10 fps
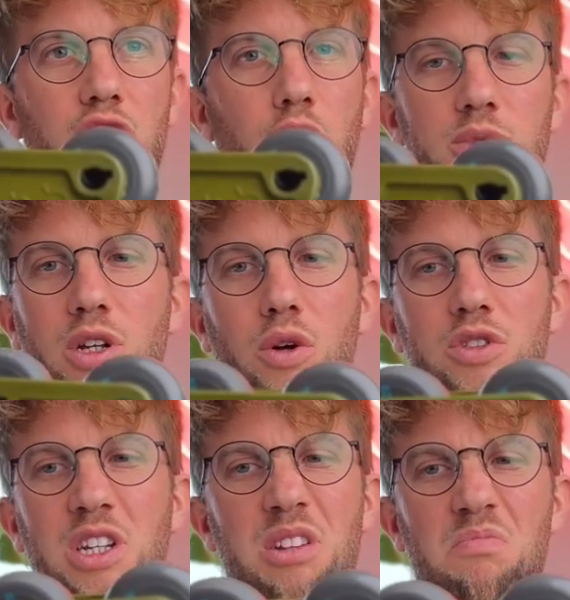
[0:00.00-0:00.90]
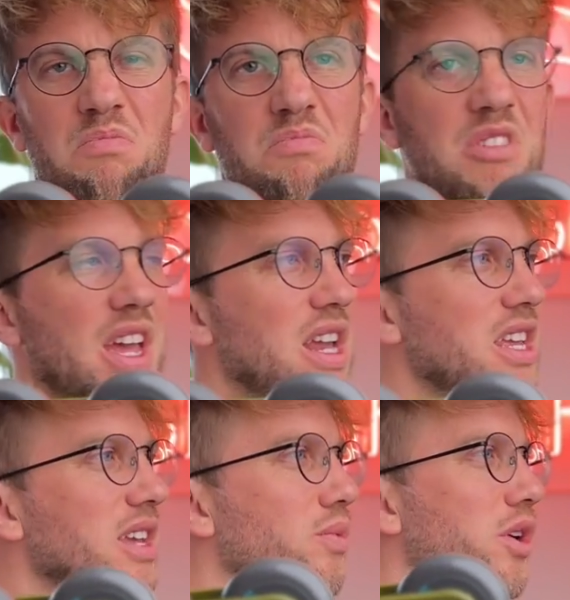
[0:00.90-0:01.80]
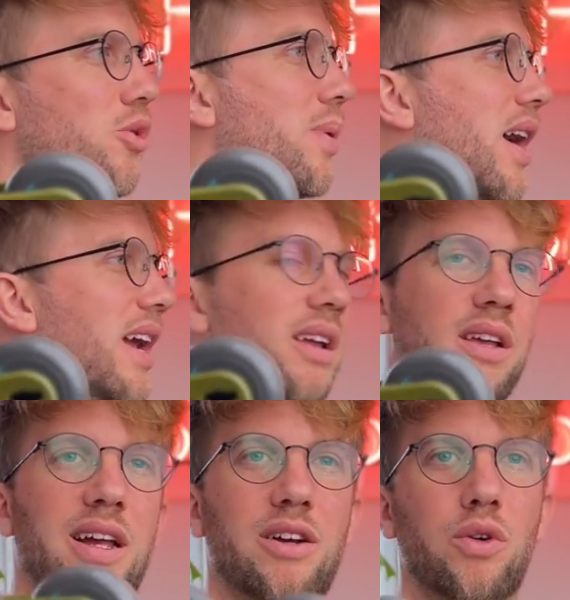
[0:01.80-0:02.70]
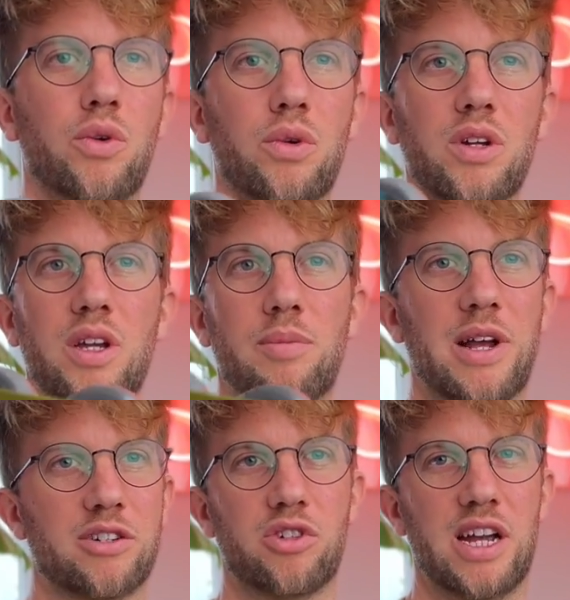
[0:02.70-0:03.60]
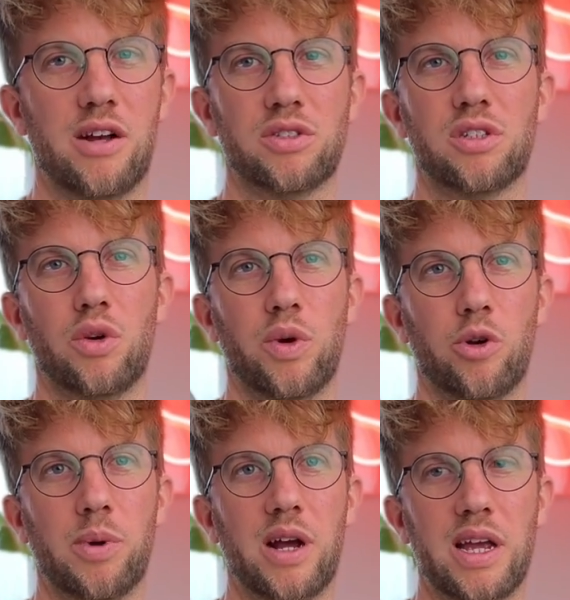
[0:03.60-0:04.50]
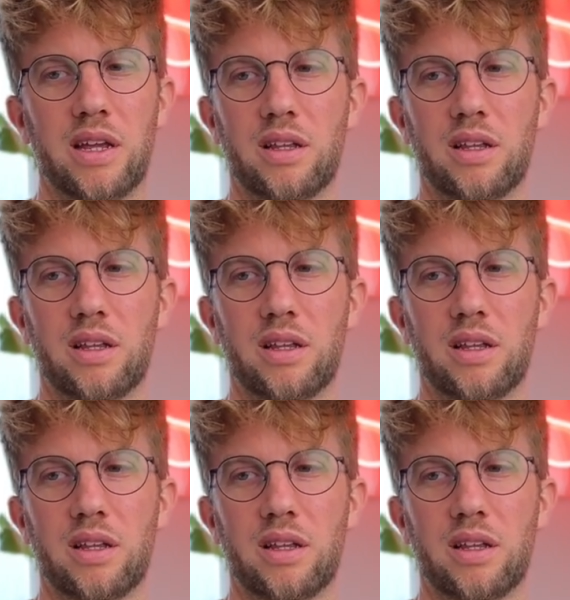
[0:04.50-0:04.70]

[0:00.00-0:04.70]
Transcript: Top soles, I didn't get any wheel bite at all. Back rails, no wheel bite.